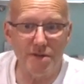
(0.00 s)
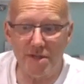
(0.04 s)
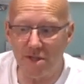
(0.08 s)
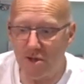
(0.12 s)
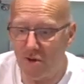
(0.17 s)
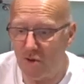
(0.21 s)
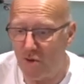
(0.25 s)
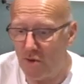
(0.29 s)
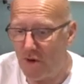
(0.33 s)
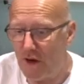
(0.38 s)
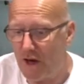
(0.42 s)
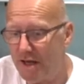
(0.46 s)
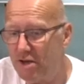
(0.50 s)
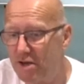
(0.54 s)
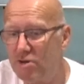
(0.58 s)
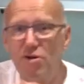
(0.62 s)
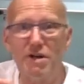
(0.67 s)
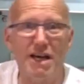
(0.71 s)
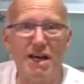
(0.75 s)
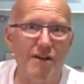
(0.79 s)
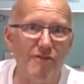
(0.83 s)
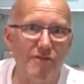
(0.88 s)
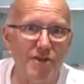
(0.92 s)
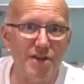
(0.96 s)
So I
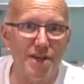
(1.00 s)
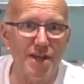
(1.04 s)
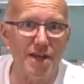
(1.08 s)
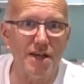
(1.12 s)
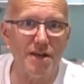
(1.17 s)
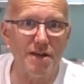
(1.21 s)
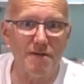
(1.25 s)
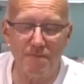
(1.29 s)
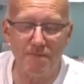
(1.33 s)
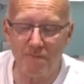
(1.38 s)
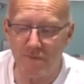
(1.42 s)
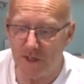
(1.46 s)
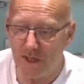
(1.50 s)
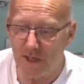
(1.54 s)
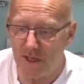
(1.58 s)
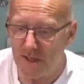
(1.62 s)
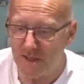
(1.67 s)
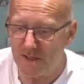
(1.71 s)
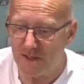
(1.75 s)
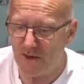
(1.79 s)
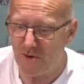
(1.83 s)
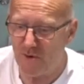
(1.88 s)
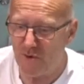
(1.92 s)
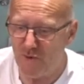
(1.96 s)
cook everything.
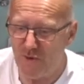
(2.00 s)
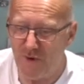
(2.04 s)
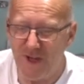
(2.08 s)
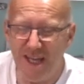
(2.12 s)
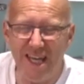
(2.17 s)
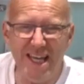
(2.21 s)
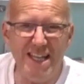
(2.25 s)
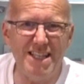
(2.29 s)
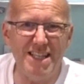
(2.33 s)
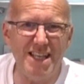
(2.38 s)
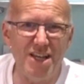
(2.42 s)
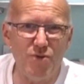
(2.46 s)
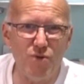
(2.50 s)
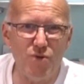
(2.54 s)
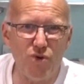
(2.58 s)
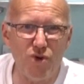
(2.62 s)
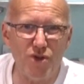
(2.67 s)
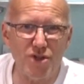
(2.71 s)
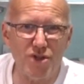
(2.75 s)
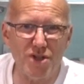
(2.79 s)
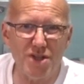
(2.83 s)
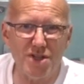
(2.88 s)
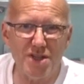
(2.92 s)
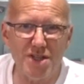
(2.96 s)
So eating
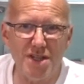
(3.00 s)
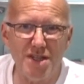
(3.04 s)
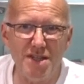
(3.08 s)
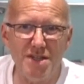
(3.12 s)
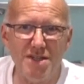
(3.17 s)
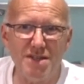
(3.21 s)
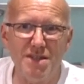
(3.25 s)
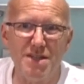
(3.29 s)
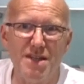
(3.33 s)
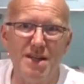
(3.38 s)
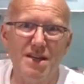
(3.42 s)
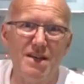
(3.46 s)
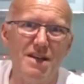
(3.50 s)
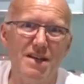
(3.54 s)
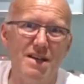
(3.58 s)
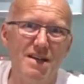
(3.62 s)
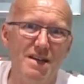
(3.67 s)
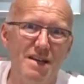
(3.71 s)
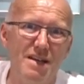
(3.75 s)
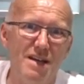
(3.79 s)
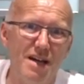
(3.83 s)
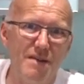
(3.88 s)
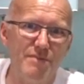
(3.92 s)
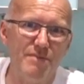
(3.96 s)
raw sausage,
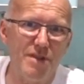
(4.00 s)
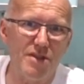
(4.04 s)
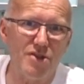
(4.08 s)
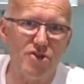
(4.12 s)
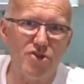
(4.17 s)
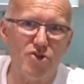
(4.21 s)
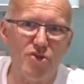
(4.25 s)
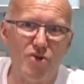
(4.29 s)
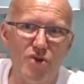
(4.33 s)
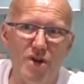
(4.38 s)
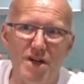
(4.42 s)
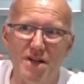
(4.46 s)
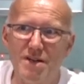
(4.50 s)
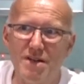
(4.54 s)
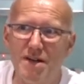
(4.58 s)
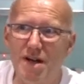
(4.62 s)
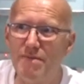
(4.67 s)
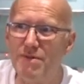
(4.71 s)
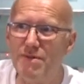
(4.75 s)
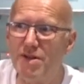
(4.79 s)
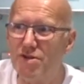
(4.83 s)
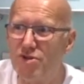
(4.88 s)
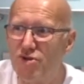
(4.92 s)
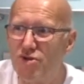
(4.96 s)
I'm not sure.
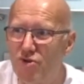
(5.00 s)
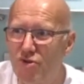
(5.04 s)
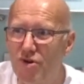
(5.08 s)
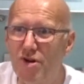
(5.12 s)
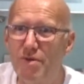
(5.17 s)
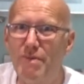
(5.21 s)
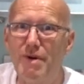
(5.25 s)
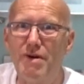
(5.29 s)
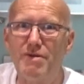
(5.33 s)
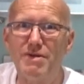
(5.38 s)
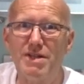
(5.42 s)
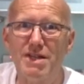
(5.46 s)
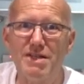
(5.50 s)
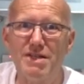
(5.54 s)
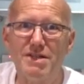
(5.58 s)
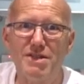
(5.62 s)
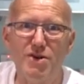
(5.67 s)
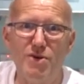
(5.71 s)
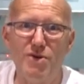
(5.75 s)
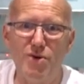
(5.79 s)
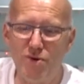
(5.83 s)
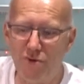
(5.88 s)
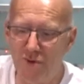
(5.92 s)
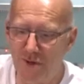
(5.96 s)
I'm not sure about it.
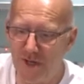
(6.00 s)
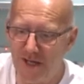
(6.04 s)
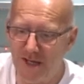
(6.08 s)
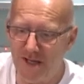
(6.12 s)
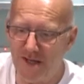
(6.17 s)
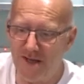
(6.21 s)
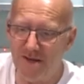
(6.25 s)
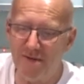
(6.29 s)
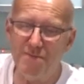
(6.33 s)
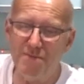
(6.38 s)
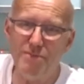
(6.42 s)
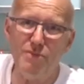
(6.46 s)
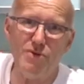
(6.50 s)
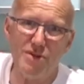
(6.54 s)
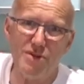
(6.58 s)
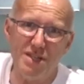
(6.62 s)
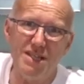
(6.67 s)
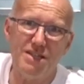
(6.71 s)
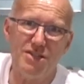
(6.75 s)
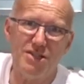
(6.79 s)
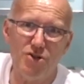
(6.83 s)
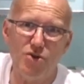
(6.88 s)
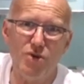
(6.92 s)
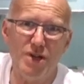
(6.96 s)
So uh,
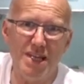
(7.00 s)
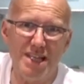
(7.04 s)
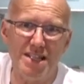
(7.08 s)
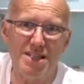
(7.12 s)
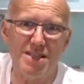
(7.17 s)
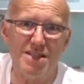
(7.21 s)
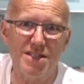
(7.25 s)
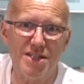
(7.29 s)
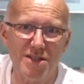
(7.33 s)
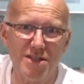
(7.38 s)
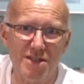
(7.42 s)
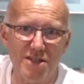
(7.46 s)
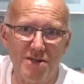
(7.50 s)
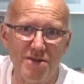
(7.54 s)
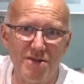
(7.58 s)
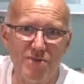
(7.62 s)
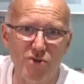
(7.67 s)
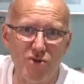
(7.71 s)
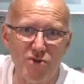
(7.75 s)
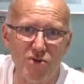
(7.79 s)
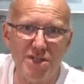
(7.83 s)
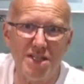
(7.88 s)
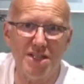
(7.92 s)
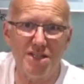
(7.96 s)
Maltese do eat the, the
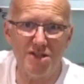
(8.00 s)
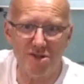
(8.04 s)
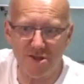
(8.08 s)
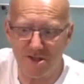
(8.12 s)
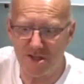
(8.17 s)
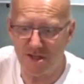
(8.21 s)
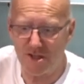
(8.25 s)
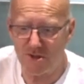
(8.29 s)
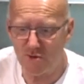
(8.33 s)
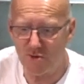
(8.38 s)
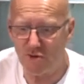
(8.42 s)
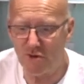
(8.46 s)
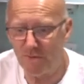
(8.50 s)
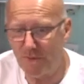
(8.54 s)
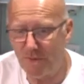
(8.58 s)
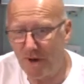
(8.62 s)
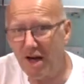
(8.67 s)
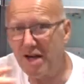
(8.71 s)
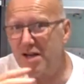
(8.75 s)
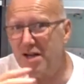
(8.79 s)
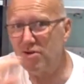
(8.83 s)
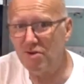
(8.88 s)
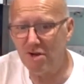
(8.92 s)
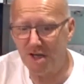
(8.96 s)
Maltese sausage raw, but
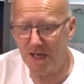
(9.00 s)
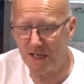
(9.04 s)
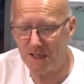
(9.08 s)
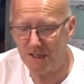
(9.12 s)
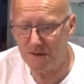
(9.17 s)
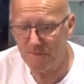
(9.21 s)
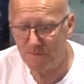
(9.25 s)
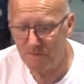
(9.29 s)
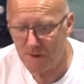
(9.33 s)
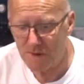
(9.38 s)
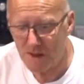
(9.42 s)
I cook it.